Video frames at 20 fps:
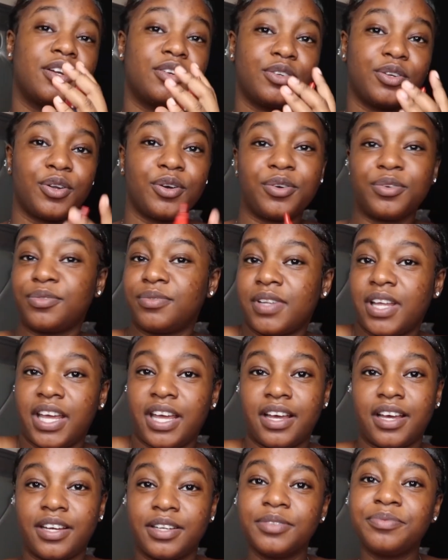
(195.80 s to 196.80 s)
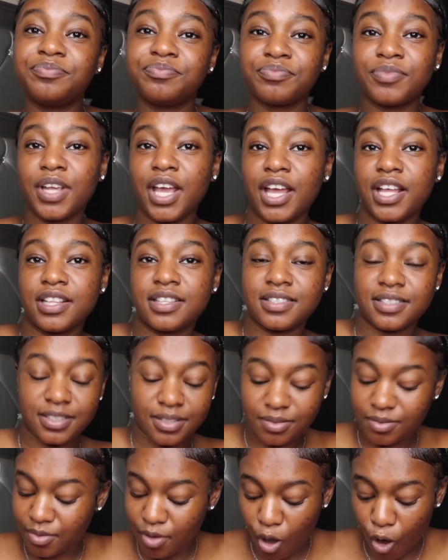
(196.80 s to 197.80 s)
don't know, like
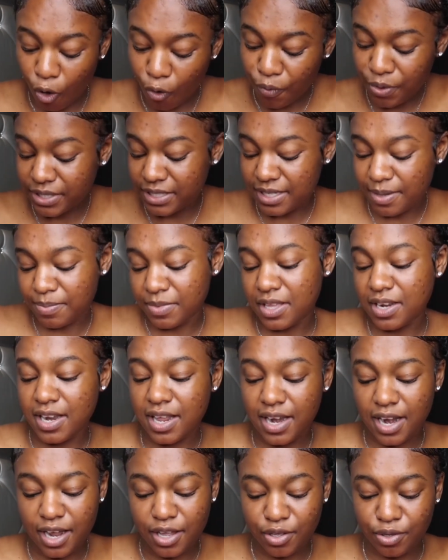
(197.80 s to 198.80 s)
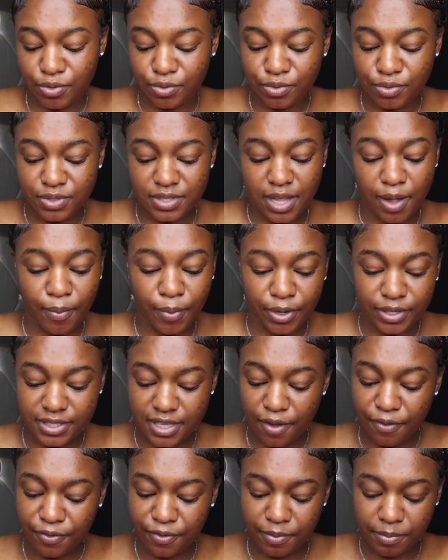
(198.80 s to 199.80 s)
it's always something that I use that works
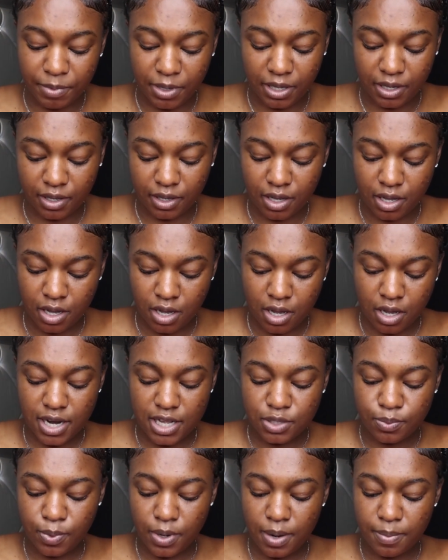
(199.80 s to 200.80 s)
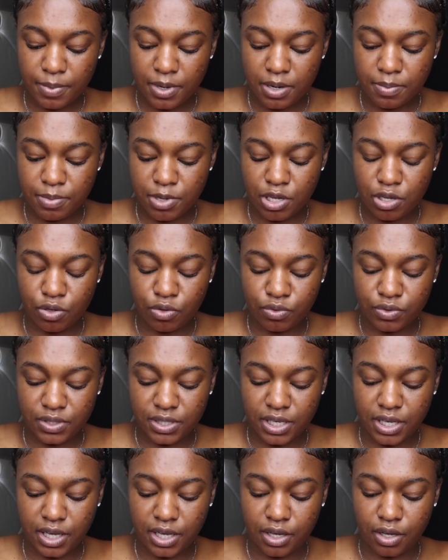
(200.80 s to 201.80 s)
out for me. So that's what I'm gonna be
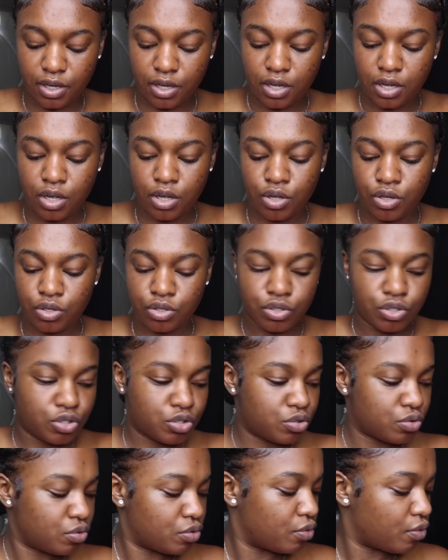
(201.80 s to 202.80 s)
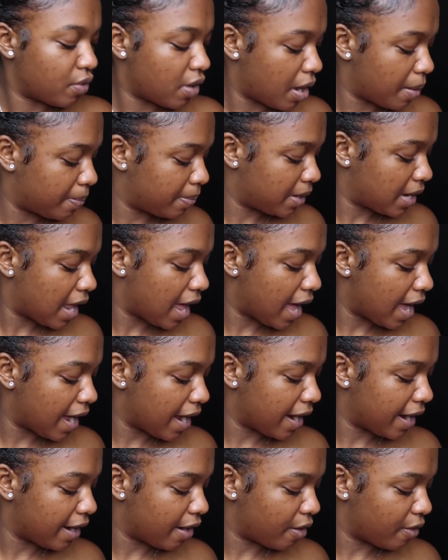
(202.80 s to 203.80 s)
using to
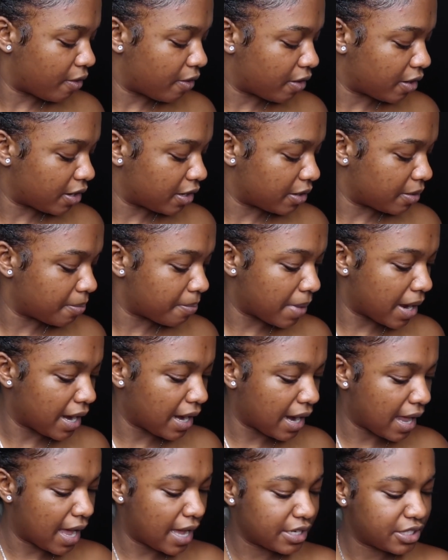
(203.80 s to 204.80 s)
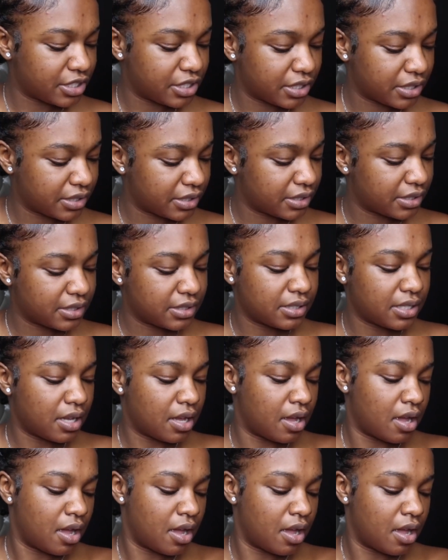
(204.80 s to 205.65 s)
apply on my lashes.